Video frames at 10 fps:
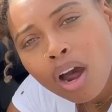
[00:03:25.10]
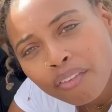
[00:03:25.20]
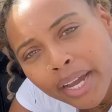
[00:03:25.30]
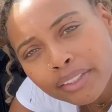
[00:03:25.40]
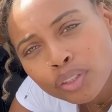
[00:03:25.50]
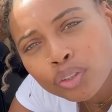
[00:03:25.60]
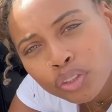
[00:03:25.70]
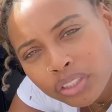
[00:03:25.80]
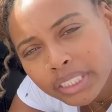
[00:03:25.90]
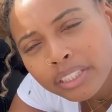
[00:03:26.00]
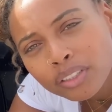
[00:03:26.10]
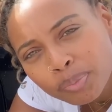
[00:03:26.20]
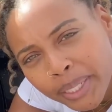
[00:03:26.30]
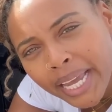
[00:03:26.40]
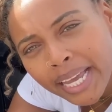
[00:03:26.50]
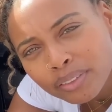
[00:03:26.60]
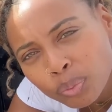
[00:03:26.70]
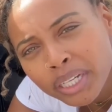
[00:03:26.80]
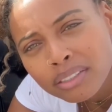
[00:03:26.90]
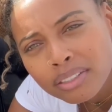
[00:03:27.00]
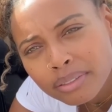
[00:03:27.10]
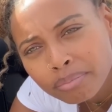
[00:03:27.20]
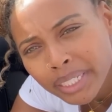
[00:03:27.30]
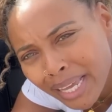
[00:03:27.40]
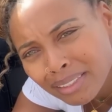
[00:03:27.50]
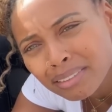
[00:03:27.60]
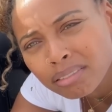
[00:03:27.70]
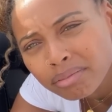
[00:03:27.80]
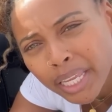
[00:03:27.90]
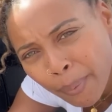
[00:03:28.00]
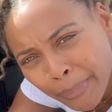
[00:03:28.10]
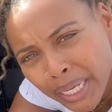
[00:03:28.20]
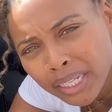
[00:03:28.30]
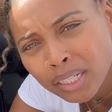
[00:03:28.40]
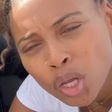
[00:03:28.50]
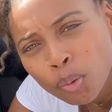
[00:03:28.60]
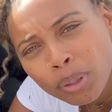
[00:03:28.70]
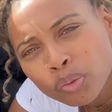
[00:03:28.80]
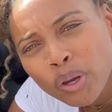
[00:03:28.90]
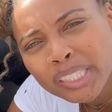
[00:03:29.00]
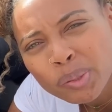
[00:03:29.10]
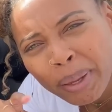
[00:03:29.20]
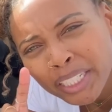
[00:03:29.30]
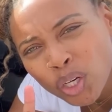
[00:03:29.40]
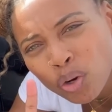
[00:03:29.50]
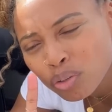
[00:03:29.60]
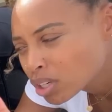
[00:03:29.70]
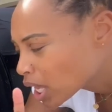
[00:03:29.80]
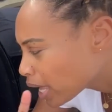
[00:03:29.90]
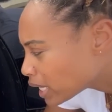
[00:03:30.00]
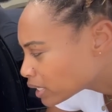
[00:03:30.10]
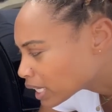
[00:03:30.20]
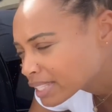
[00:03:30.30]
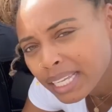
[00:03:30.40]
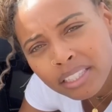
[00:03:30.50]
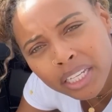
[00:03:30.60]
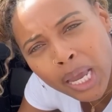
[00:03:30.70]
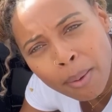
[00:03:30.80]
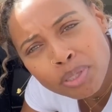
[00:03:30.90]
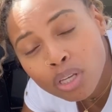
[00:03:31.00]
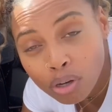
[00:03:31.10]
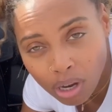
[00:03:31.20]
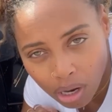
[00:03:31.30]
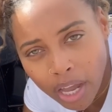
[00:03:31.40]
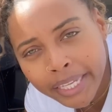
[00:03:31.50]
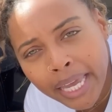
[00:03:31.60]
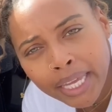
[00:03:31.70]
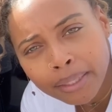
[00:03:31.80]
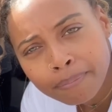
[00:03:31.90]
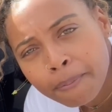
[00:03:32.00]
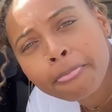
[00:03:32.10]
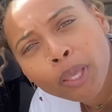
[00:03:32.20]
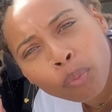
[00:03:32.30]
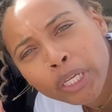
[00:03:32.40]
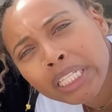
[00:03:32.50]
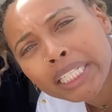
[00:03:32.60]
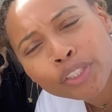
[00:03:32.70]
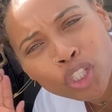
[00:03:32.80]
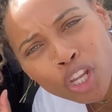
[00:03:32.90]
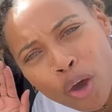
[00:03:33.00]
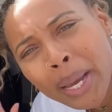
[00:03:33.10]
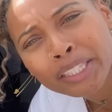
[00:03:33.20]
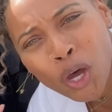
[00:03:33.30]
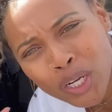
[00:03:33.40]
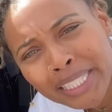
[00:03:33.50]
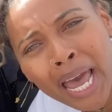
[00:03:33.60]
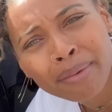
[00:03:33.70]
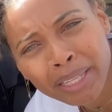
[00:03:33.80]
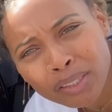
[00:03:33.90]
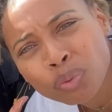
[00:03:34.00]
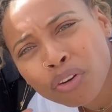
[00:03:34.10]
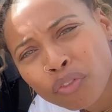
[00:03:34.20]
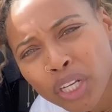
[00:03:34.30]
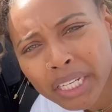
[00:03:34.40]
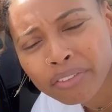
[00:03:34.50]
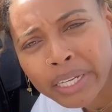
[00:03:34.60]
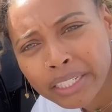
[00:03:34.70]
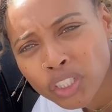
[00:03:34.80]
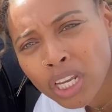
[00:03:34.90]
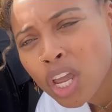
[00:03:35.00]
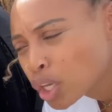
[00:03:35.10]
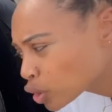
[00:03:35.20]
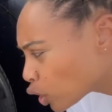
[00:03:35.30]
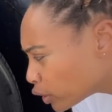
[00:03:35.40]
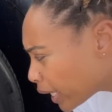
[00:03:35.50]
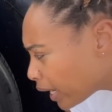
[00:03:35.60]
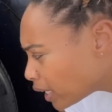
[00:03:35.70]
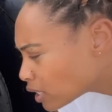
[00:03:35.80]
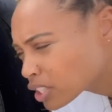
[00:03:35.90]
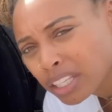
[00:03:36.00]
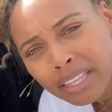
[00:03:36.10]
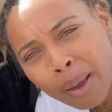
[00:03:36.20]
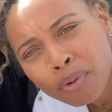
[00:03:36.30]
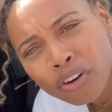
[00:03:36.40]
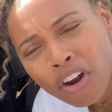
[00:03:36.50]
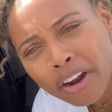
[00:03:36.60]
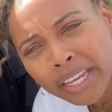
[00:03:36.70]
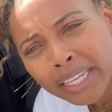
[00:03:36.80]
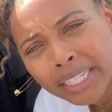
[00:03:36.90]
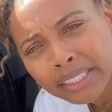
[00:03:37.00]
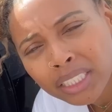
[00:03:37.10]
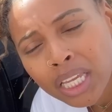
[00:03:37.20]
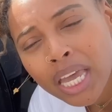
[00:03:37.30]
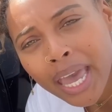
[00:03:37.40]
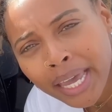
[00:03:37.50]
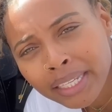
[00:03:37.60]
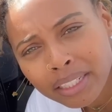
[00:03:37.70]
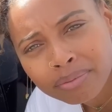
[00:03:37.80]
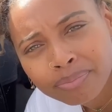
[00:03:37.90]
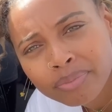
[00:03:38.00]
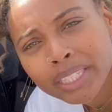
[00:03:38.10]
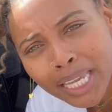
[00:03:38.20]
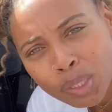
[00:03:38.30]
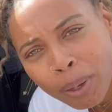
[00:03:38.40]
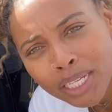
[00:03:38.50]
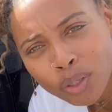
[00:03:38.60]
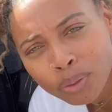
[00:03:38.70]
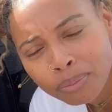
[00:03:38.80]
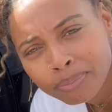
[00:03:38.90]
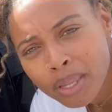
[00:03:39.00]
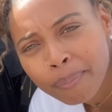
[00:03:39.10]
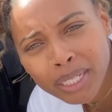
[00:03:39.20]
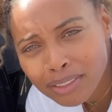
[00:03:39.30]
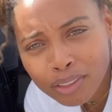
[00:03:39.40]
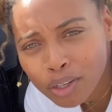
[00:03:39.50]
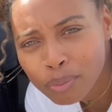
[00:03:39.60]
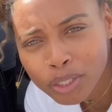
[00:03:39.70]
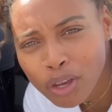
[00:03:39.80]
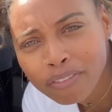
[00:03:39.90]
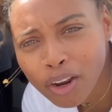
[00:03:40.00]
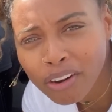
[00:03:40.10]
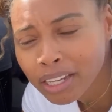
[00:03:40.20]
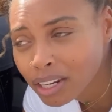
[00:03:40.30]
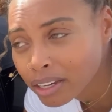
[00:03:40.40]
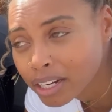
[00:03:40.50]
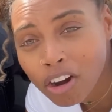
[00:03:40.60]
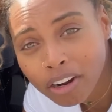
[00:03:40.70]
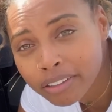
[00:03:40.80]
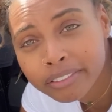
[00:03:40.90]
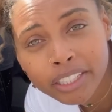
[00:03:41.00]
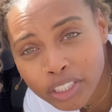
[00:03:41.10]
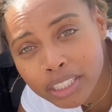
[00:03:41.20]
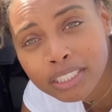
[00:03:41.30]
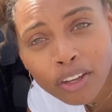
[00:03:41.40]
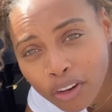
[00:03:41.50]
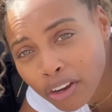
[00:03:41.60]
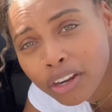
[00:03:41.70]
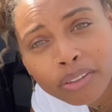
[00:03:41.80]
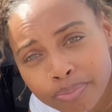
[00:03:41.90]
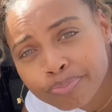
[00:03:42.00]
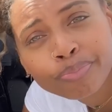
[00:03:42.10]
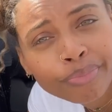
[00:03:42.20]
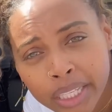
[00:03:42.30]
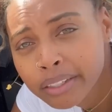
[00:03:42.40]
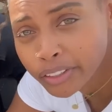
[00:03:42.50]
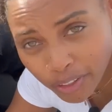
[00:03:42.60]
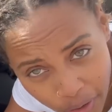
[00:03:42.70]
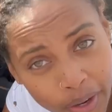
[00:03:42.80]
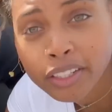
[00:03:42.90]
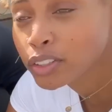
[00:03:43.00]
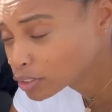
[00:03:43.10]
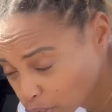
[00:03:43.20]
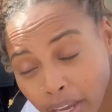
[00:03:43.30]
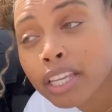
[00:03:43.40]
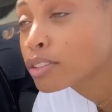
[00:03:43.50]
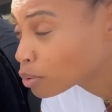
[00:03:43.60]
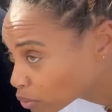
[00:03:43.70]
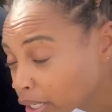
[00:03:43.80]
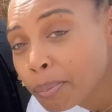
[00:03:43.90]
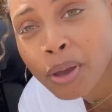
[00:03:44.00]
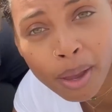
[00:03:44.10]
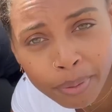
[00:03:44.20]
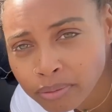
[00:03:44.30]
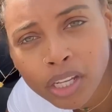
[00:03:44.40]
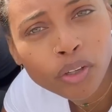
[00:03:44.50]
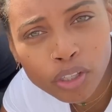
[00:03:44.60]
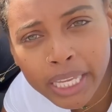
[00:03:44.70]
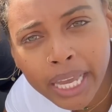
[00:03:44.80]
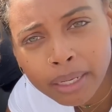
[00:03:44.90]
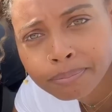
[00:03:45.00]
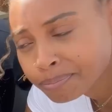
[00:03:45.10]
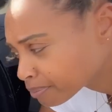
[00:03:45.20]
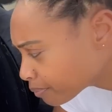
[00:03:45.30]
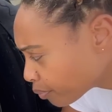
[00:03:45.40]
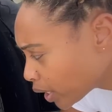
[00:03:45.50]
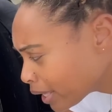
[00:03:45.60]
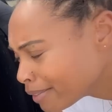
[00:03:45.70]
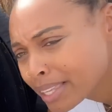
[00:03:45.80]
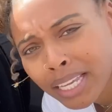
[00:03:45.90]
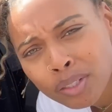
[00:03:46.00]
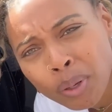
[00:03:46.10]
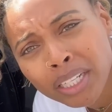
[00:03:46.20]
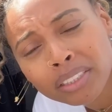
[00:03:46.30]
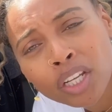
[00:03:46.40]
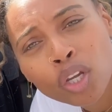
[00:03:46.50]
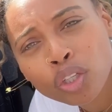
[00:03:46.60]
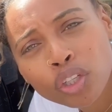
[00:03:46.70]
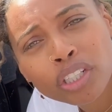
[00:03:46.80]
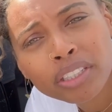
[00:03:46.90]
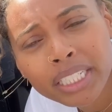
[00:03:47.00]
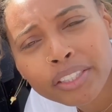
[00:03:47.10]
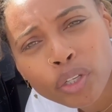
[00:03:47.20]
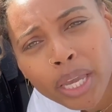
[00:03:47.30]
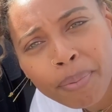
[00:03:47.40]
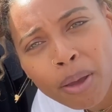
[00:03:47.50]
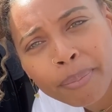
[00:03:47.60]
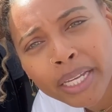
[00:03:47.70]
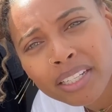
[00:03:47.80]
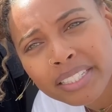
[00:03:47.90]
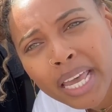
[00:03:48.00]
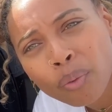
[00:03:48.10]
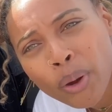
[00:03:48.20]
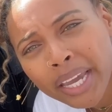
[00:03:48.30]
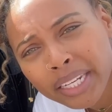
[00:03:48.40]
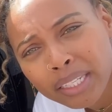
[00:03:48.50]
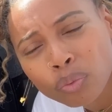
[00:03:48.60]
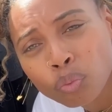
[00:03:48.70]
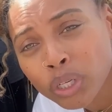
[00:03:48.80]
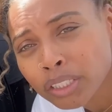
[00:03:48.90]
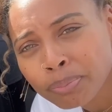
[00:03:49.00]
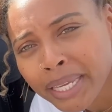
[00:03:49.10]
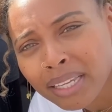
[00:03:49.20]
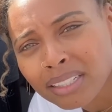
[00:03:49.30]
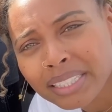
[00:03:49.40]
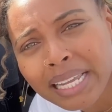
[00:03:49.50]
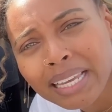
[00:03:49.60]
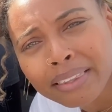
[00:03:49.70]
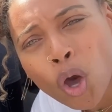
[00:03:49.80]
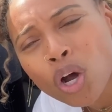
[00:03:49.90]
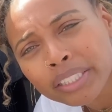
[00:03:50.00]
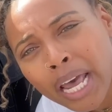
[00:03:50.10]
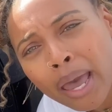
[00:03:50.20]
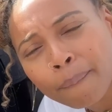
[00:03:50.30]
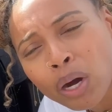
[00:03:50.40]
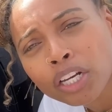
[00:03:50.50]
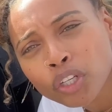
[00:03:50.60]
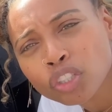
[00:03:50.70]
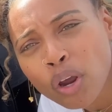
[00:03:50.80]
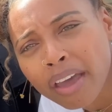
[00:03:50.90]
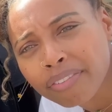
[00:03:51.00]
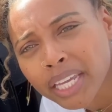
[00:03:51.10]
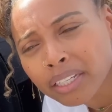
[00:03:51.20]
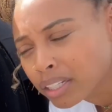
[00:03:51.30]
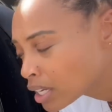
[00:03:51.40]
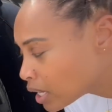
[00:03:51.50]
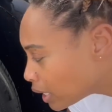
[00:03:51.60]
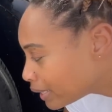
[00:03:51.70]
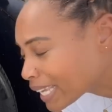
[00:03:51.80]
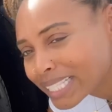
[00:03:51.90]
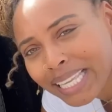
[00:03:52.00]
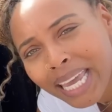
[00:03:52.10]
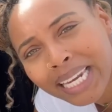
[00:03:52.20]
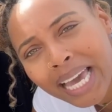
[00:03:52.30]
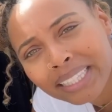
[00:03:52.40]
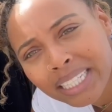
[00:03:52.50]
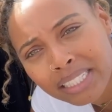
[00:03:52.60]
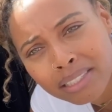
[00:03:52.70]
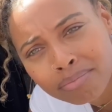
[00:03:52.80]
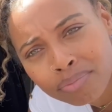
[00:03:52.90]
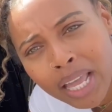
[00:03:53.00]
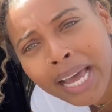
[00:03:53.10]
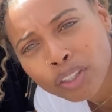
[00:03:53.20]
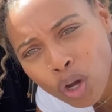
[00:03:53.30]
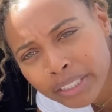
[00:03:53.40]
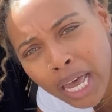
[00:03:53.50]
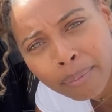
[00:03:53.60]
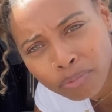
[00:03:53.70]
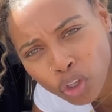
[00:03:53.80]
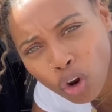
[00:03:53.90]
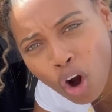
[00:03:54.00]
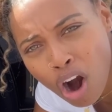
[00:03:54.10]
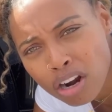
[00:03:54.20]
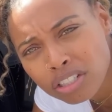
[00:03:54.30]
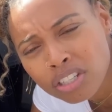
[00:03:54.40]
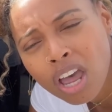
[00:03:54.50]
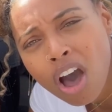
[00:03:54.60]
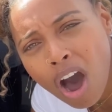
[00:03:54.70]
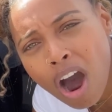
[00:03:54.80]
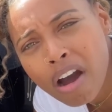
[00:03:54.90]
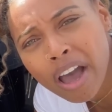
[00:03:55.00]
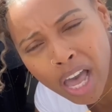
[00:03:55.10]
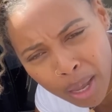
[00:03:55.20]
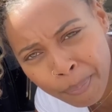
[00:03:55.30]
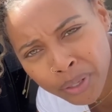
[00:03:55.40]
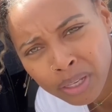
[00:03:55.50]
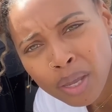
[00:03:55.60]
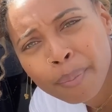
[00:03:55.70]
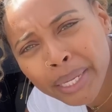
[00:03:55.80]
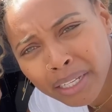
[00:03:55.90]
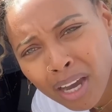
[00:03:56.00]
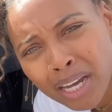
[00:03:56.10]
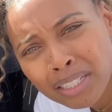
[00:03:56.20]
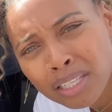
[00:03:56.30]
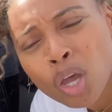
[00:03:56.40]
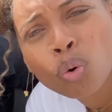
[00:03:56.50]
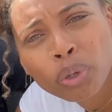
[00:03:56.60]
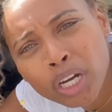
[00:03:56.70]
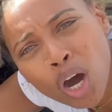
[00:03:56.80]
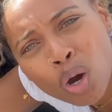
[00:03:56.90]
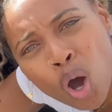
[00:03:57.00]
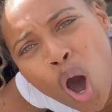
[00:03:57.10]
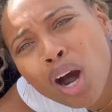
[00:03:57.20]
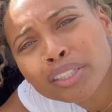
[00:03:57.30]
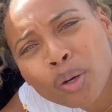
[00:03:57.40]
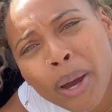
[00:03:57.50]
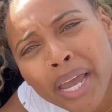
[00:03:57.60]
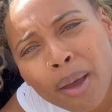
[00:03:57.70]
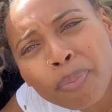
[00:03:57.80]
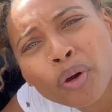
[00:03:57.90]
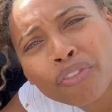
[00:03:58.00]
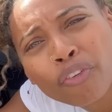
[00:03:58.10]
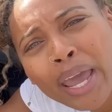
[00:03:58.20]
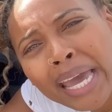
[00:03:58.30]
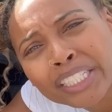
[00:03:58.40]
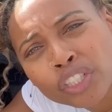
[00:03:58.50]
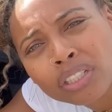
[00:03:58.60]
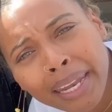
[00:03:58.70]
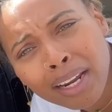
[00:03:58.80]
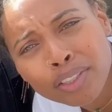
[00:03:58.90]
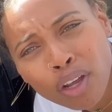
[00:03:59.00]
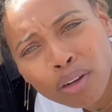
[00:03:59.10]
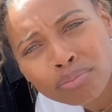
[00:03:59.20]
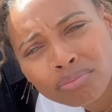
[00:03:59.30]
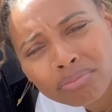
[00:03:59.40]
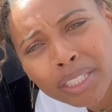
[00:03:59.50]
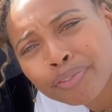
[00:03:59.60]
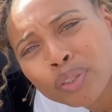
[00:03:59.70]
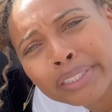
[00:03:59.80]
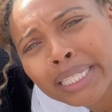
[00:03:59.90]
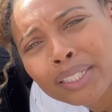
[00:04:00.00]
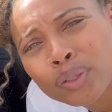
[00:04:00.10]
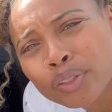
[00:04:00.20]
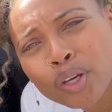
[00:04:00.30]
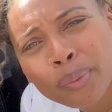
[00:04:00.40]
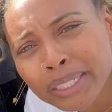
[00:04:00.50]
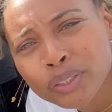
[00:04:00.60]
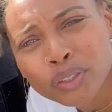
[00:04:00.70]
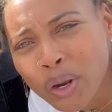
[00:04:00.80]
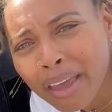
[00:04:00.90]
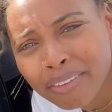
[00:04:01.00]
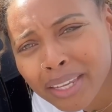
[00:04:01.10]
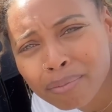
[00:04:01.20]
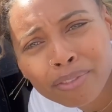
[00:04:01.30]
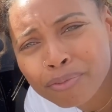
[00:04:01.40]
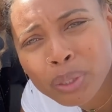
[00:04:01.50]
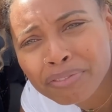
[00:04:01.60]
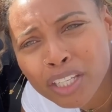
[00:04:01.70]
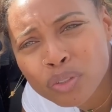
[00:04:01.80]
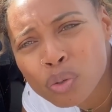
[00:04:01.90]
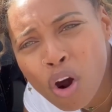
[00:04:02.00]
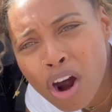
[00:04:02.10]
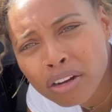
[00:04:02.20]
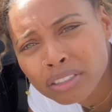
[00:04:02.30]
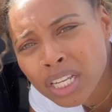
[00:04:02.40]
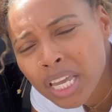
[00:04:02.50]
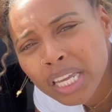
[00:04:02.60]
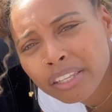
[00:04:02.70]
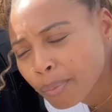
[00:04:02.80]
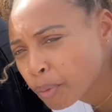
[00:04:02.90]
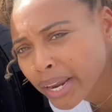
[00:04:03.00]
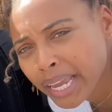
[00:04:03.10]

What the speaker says: All right, so do you see those big ass wheels? Yes, they're big, but what's special is the center cap. So again, we need to know at all time that we're really rich. So there is the double R in it, and they're special. Because you know, when you have your regular car, the shit is gonna, you know, and you're trying to keep up. No, you can't. In these ones, you don't need to keep up because they're weighted, which means that at all time while you're driving, they stay like this at all time. The R's are up because we go all the way up. We're rich. And also, if you still don't know what you're driving with the two R's in the brake